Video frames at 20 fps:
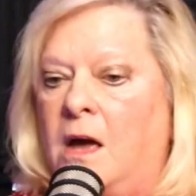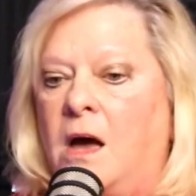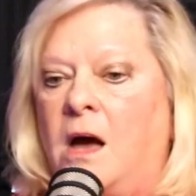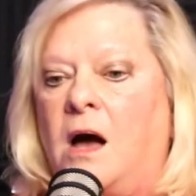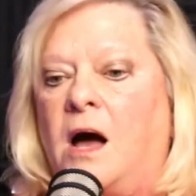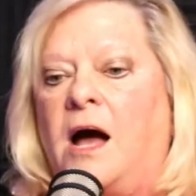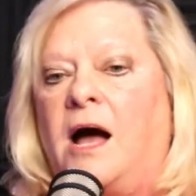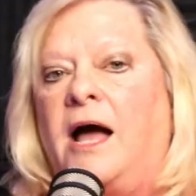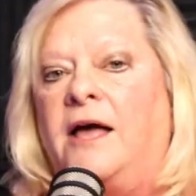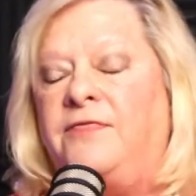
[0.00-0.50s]

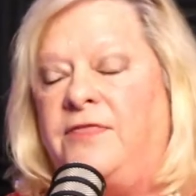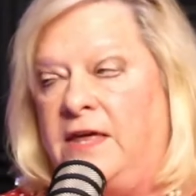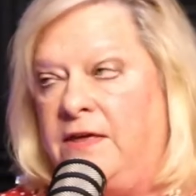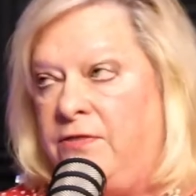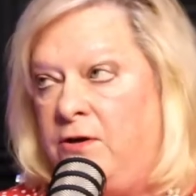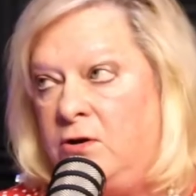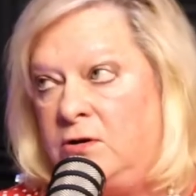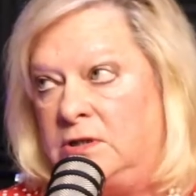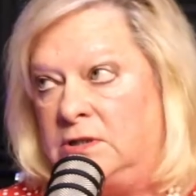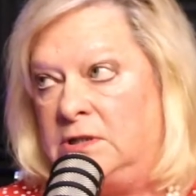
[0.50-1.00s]
I think
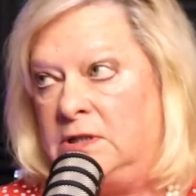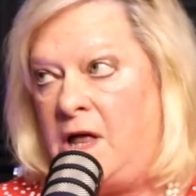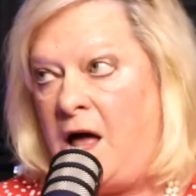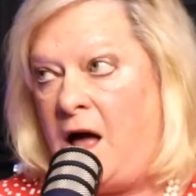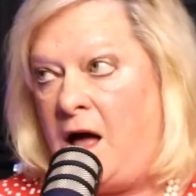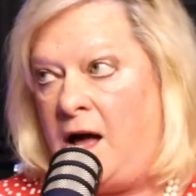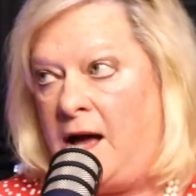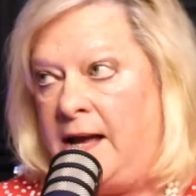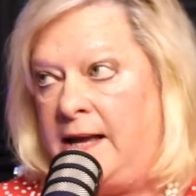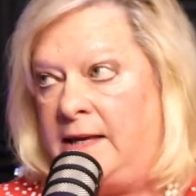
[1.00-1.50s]
they're a little
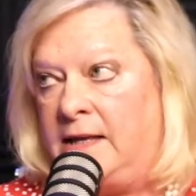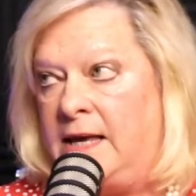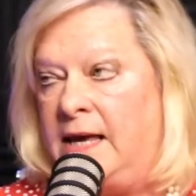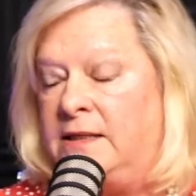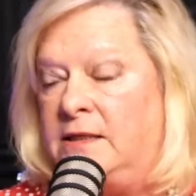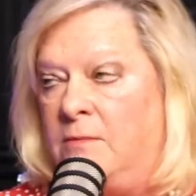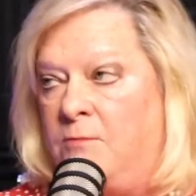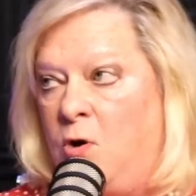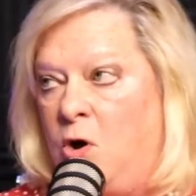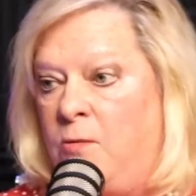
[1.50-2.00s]
high at
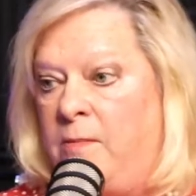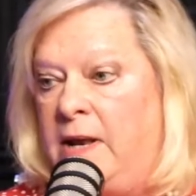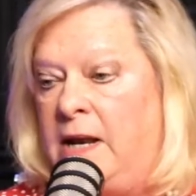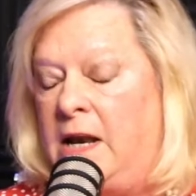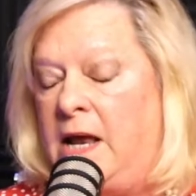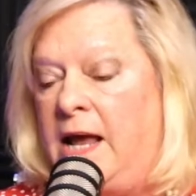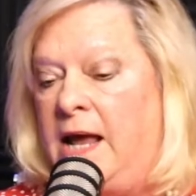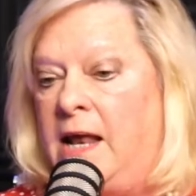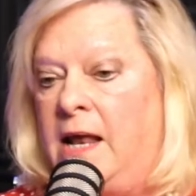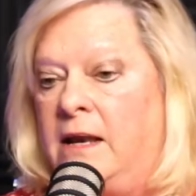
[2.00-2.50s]
the moment,
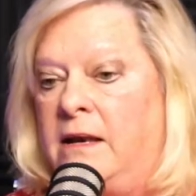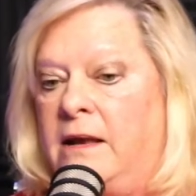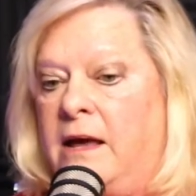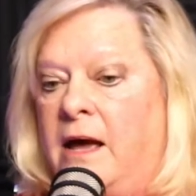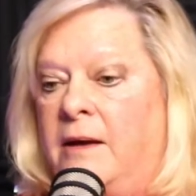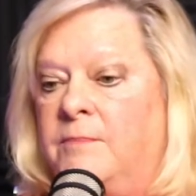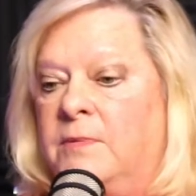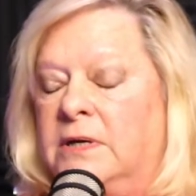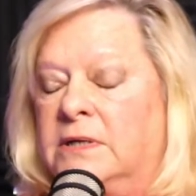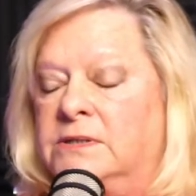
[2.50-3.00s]
and
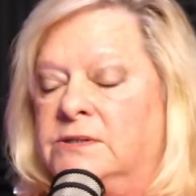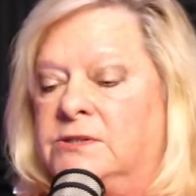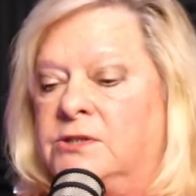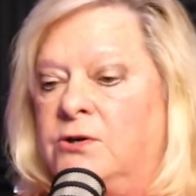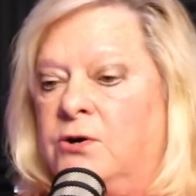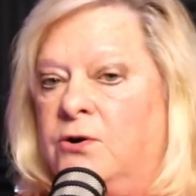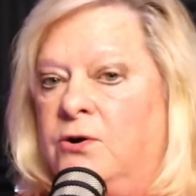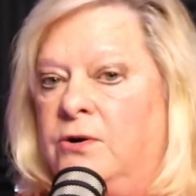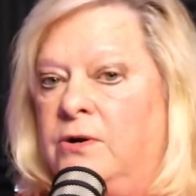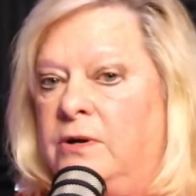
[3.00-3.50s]
I'm
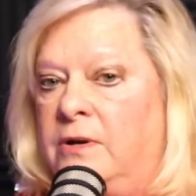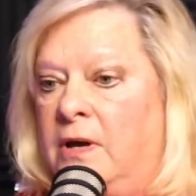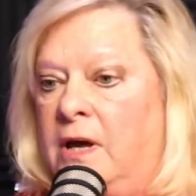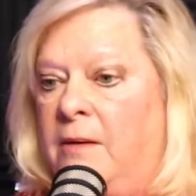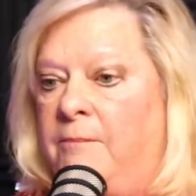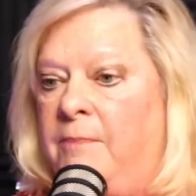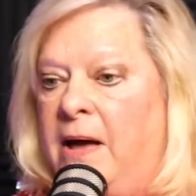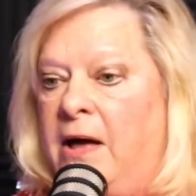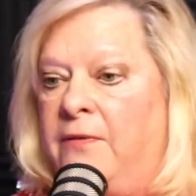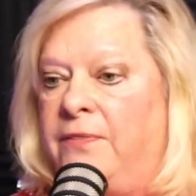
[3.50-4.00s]
concerned
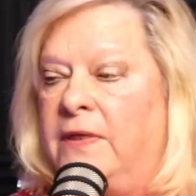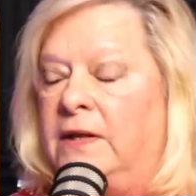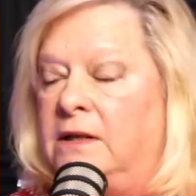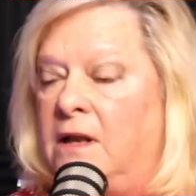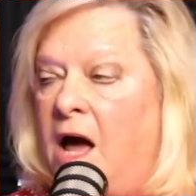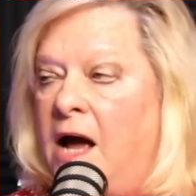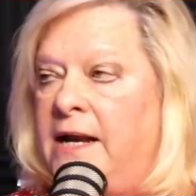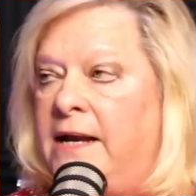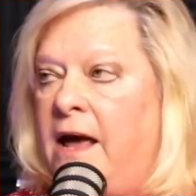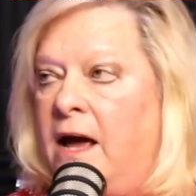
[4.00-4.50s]
about the
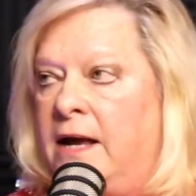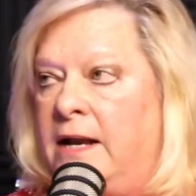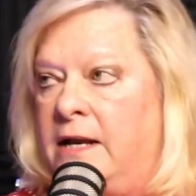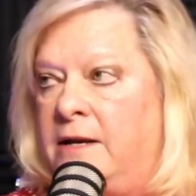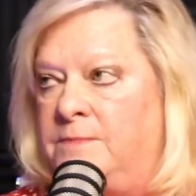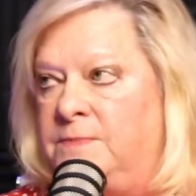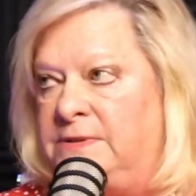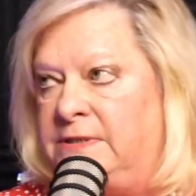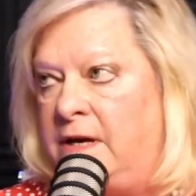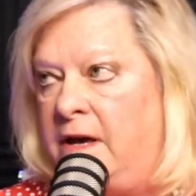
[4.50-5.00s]
line
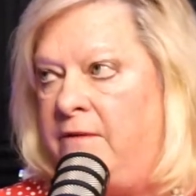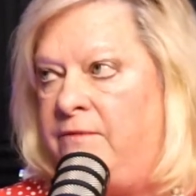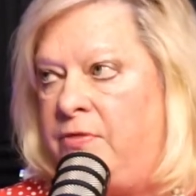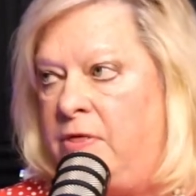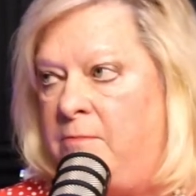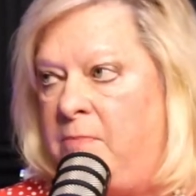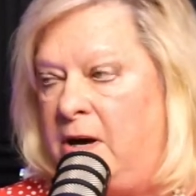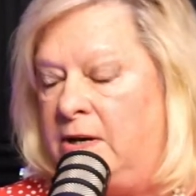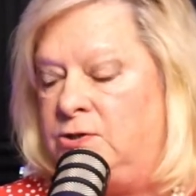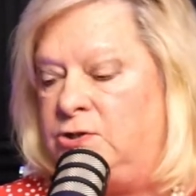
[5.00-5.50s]
items of the
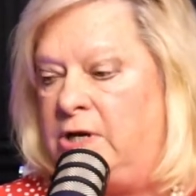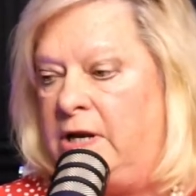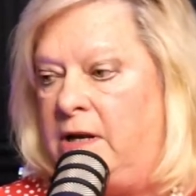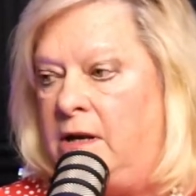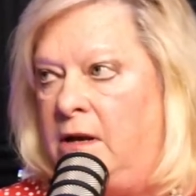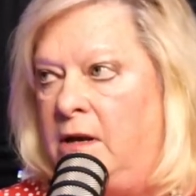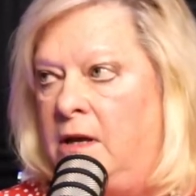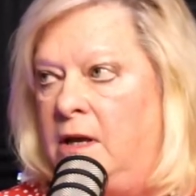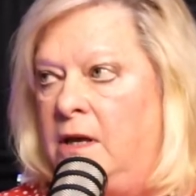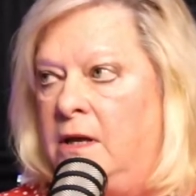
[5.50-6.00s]
budget.
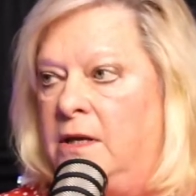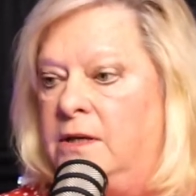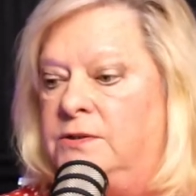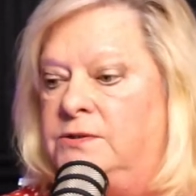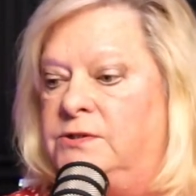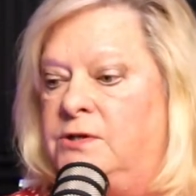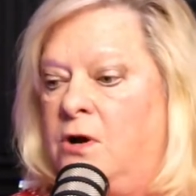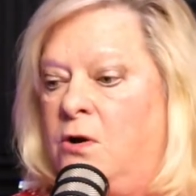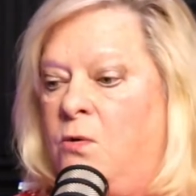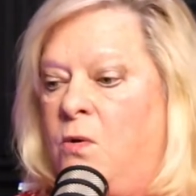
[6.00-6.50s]

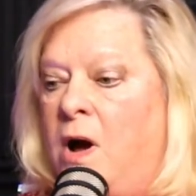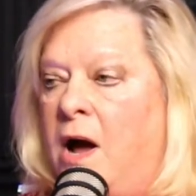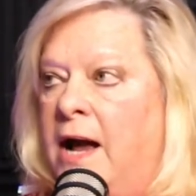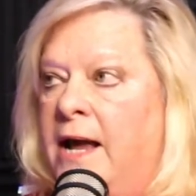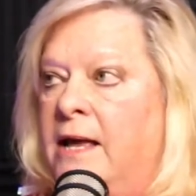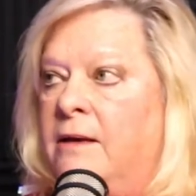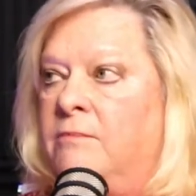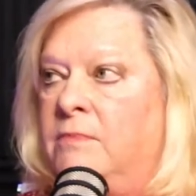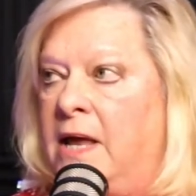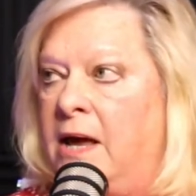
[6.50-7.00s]
So I
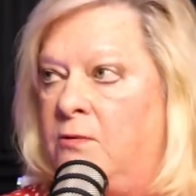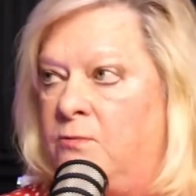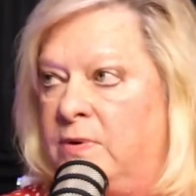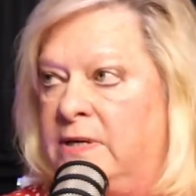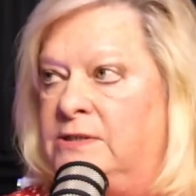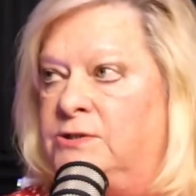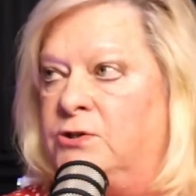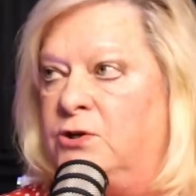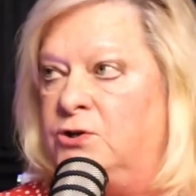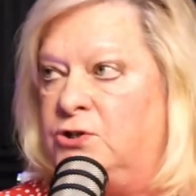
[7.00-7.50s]
am now
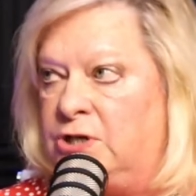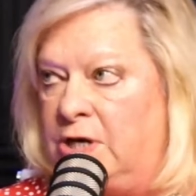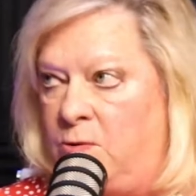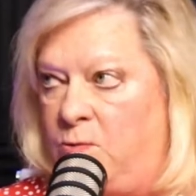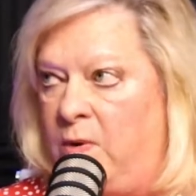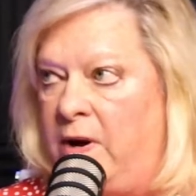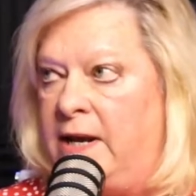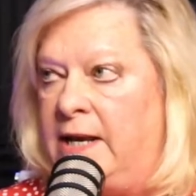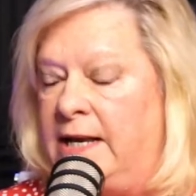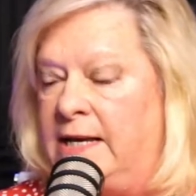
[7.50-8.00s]
researching
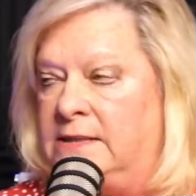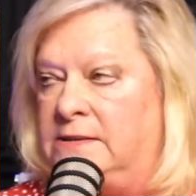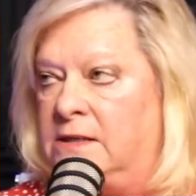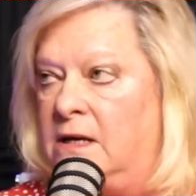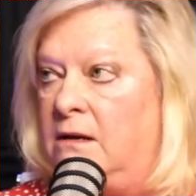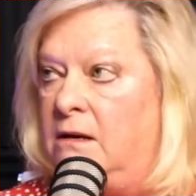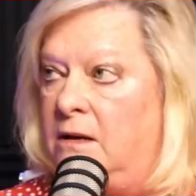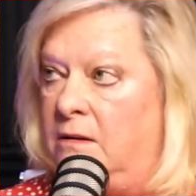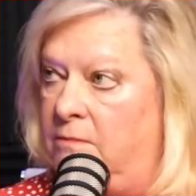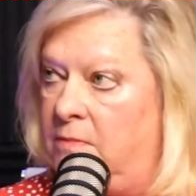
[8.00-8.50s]
what is
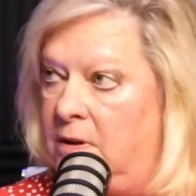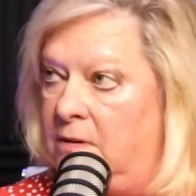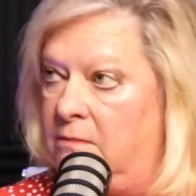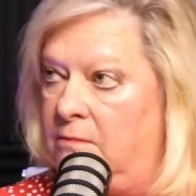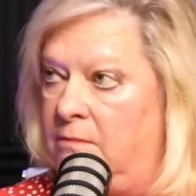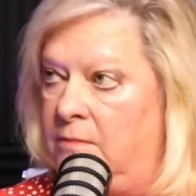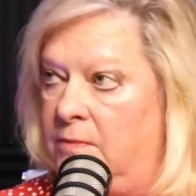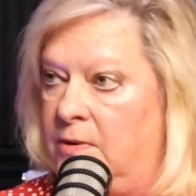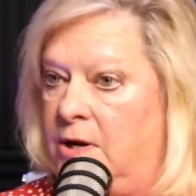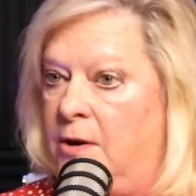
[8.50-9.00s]

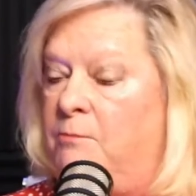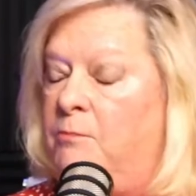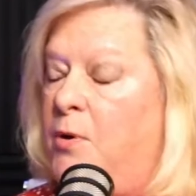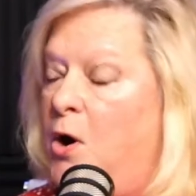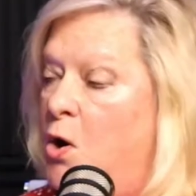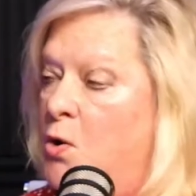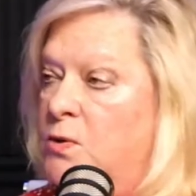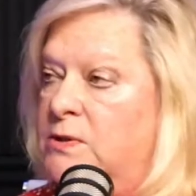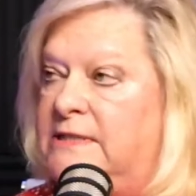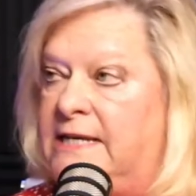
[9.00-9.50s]

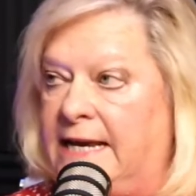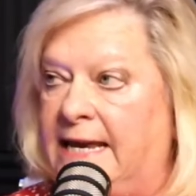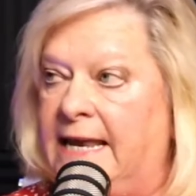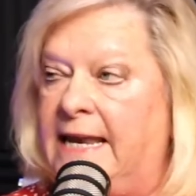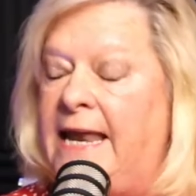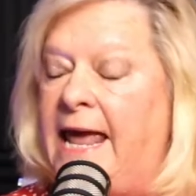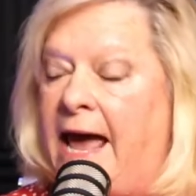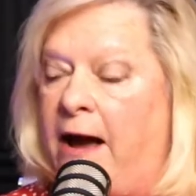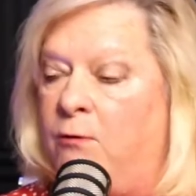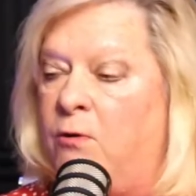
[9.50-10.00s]
composed in
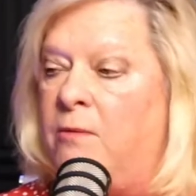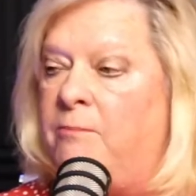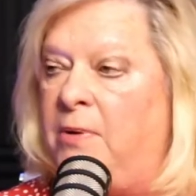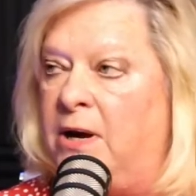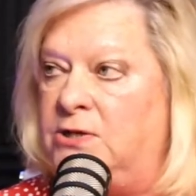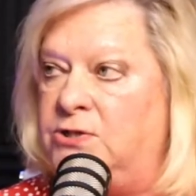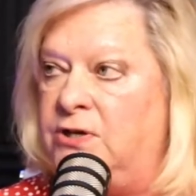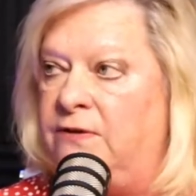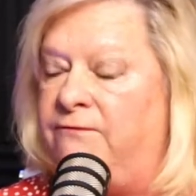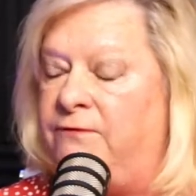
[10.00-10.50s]
our
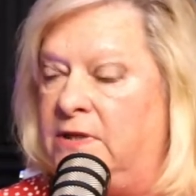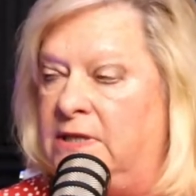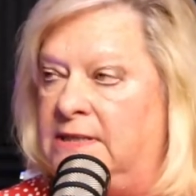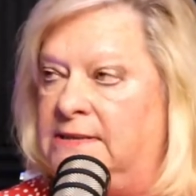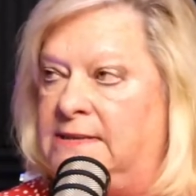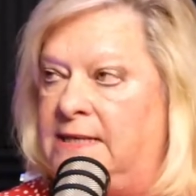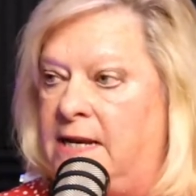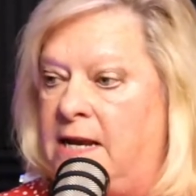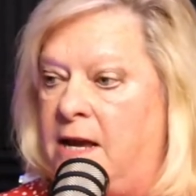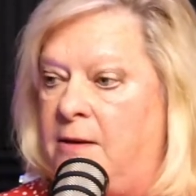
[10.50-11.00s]
budget for the
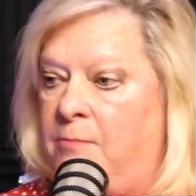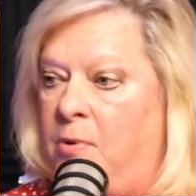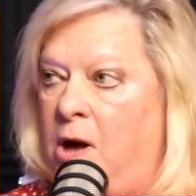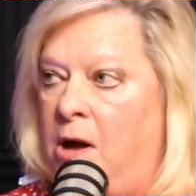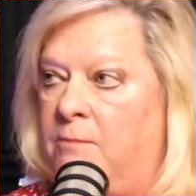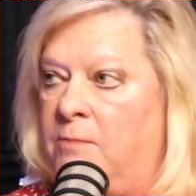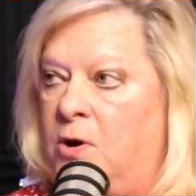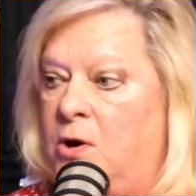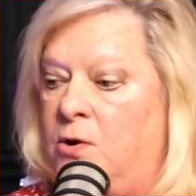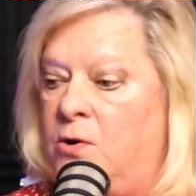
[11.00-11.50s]
city of
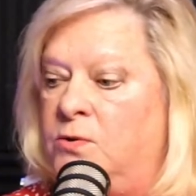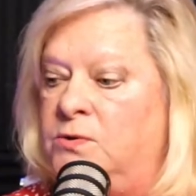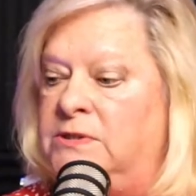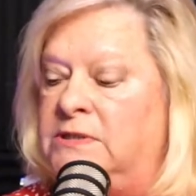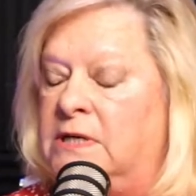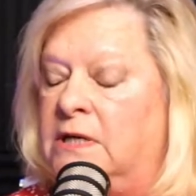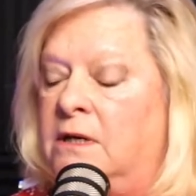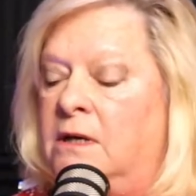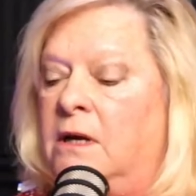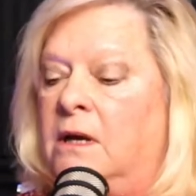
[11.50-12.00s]
Palm
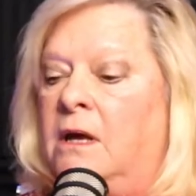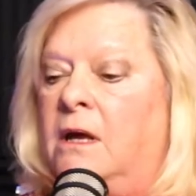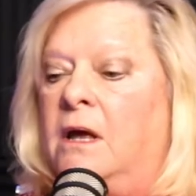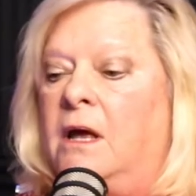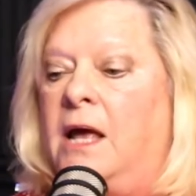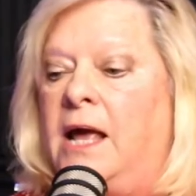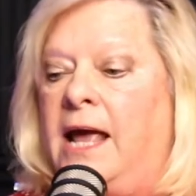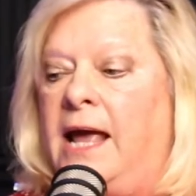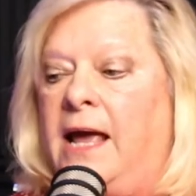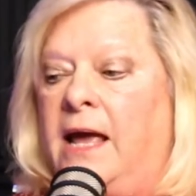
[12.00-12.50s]
Coast.
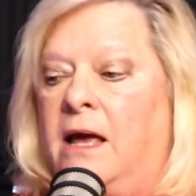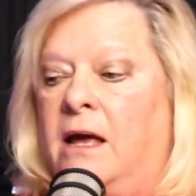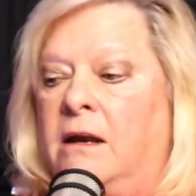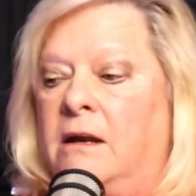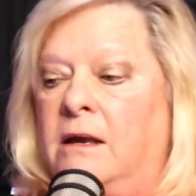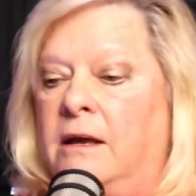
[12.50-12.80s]
And